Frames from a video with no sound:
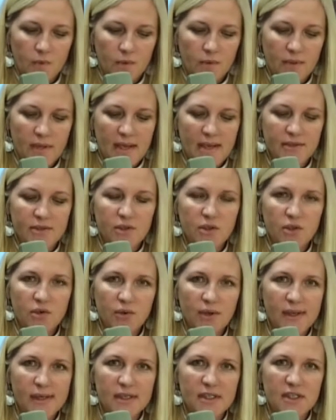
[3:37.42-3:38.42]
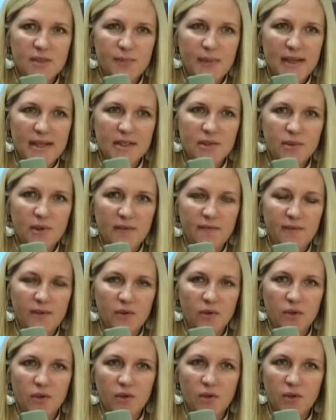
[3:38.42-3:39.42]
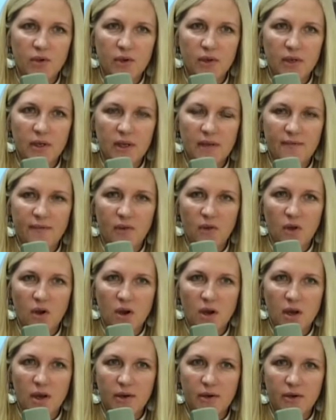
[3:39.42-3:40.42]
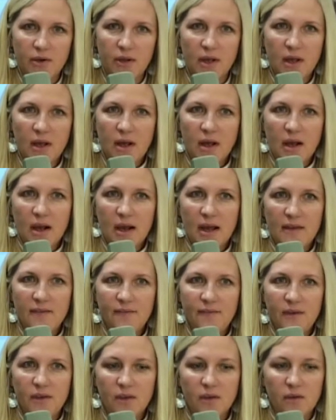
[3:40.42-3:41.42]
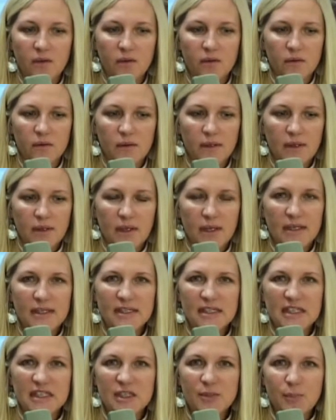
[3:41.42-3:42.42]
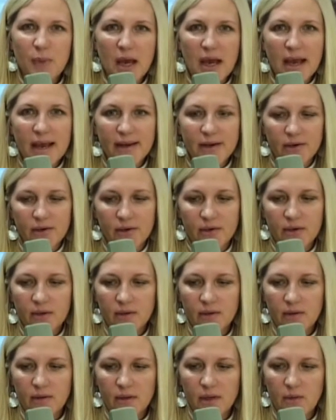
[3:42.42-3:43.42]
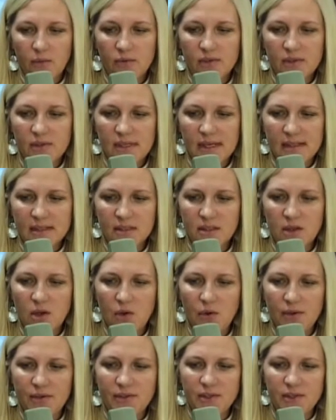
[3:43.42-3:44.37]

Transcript: Okay, so you create a space where I feel good, I feel honored, I feel inspired. I'll say it slowly.